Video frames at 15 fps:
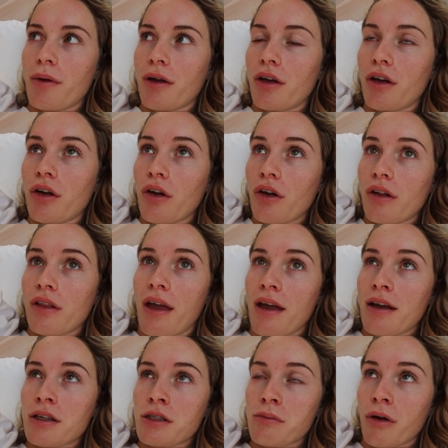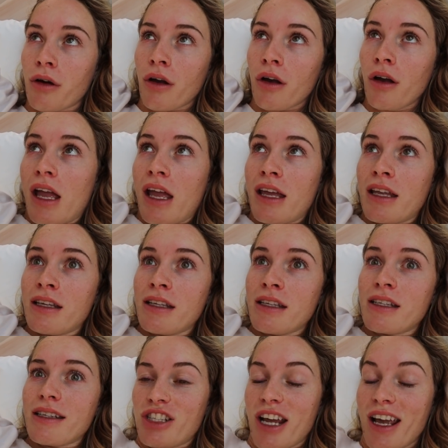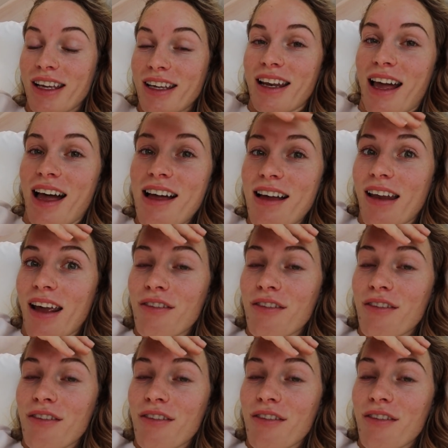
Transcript: we're gonna go to the expo and check it out.